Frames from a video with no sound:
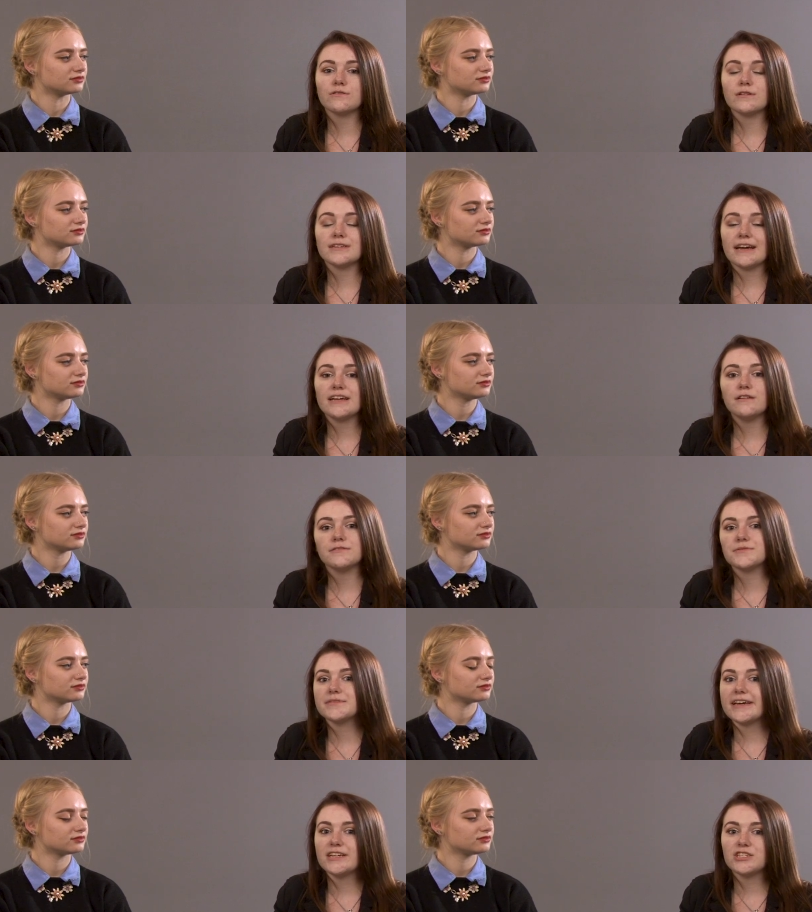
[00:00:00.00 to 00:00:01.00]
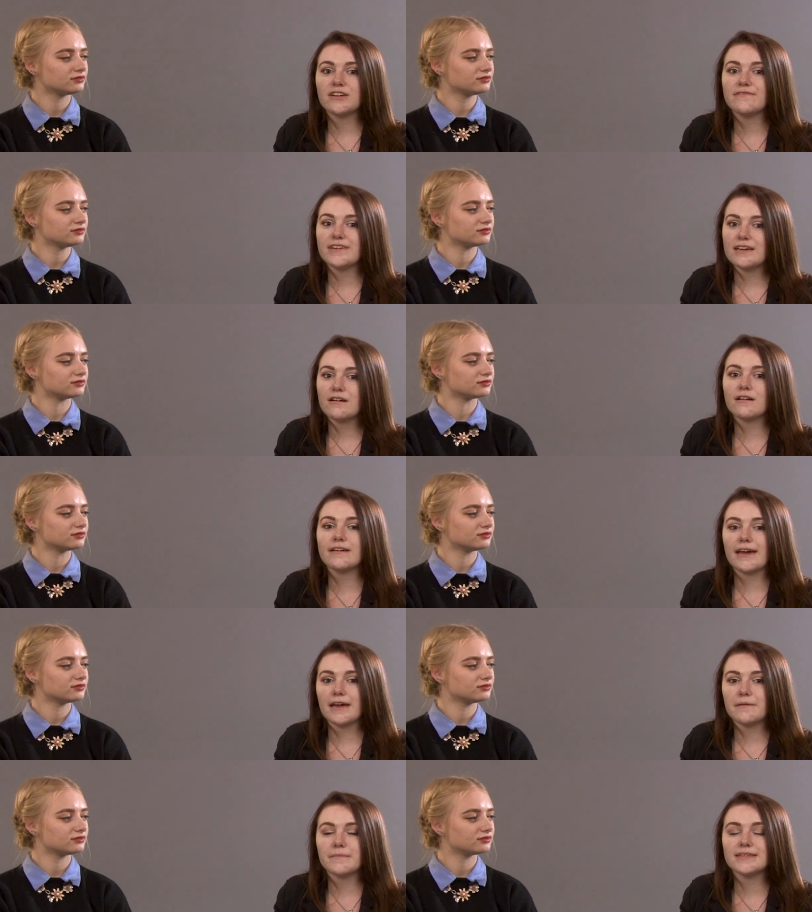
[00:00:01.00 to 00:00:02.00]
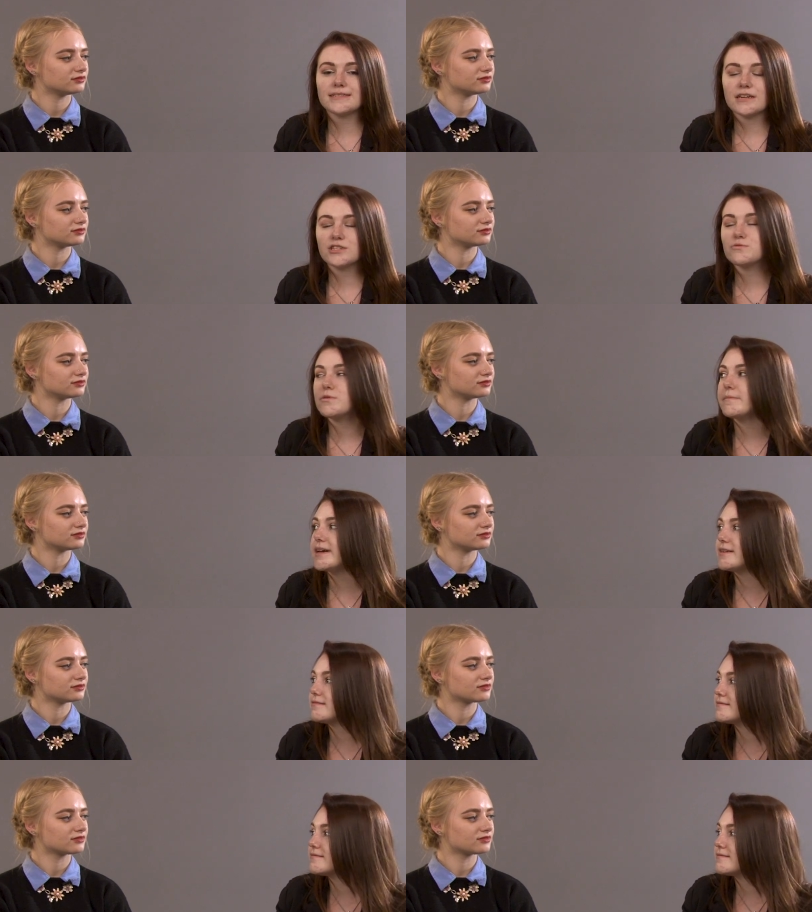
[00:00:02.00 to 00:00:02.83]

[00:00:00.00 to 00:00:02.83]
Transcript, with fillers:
Speaker 1: who are diagnosed with HIV are gay and bisexual men.